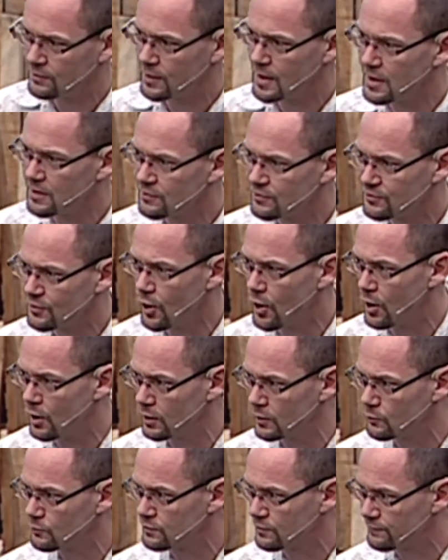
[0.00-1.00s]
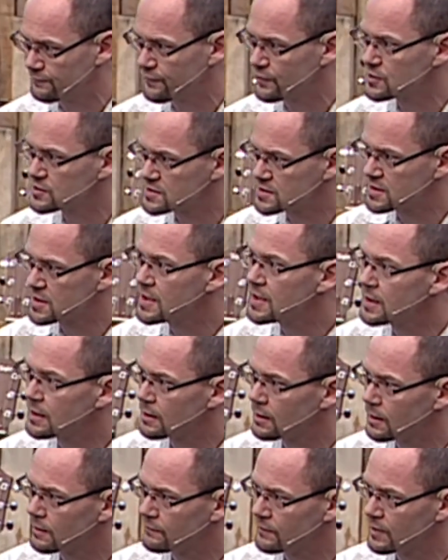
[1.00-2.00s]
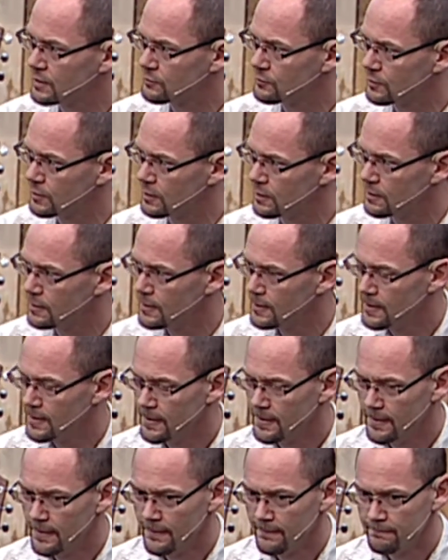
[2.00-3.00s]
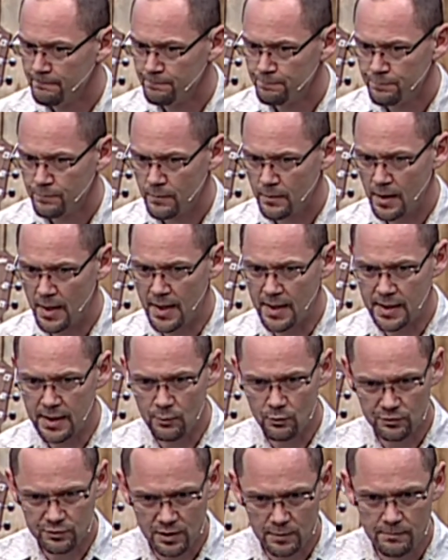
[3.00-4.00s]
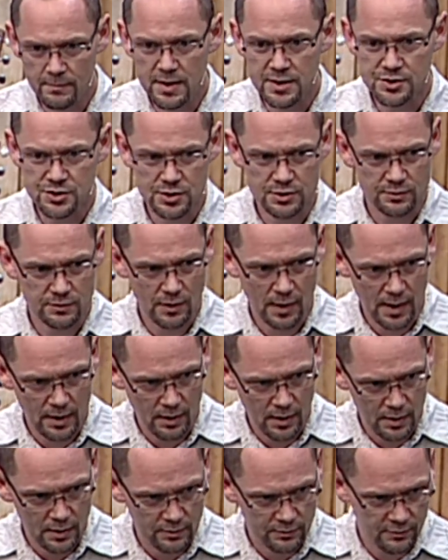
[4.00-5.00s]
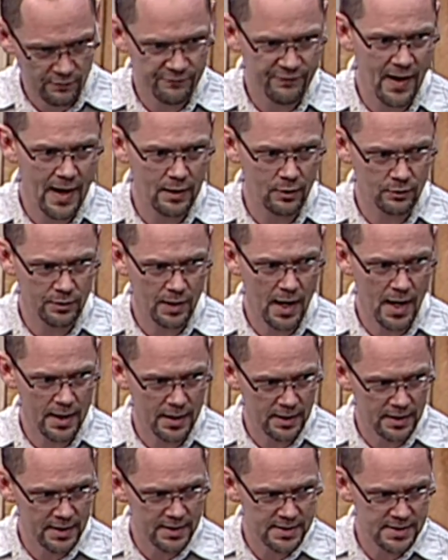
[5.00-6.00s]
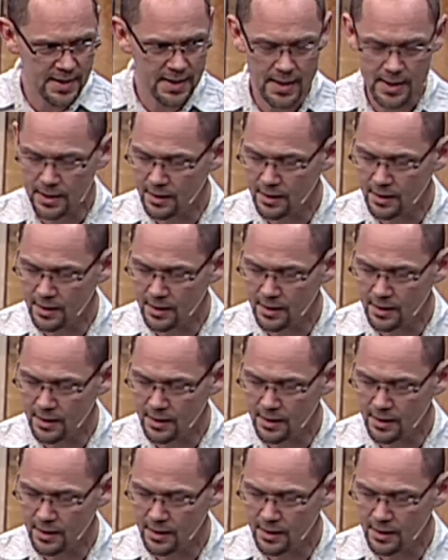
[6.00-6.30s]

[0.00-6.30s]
King Saul, he was the first king of Israel. And he was commissioned uh, to follow God, and he did.